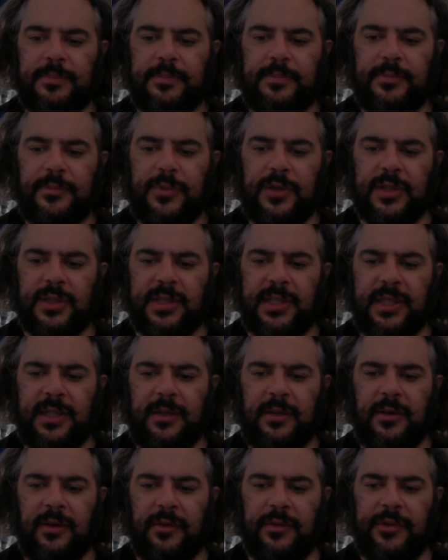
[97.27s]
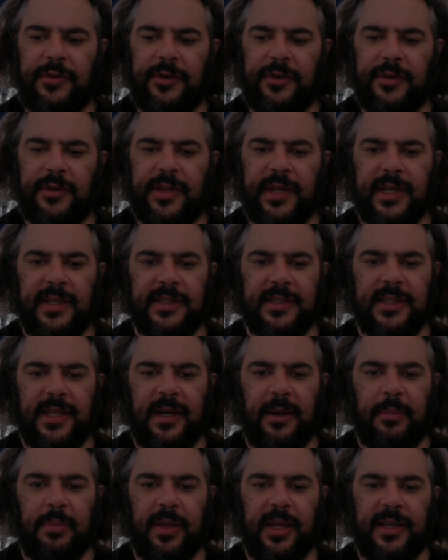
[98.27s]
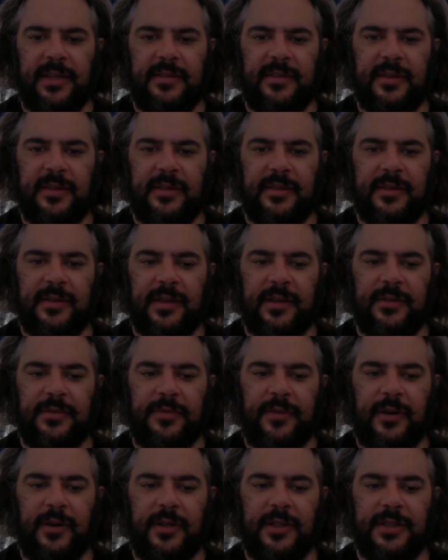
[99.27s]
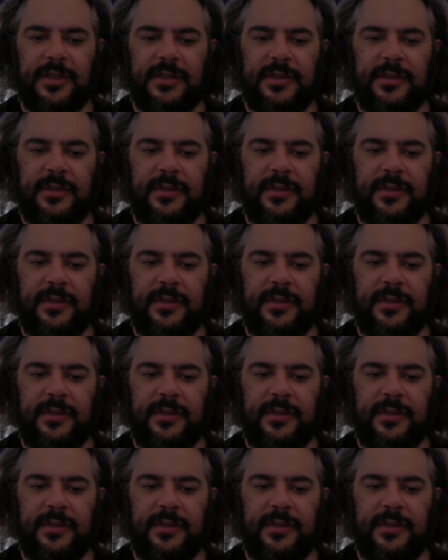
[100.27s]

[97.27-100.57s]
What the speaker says: You see, certain things that are placed as far as,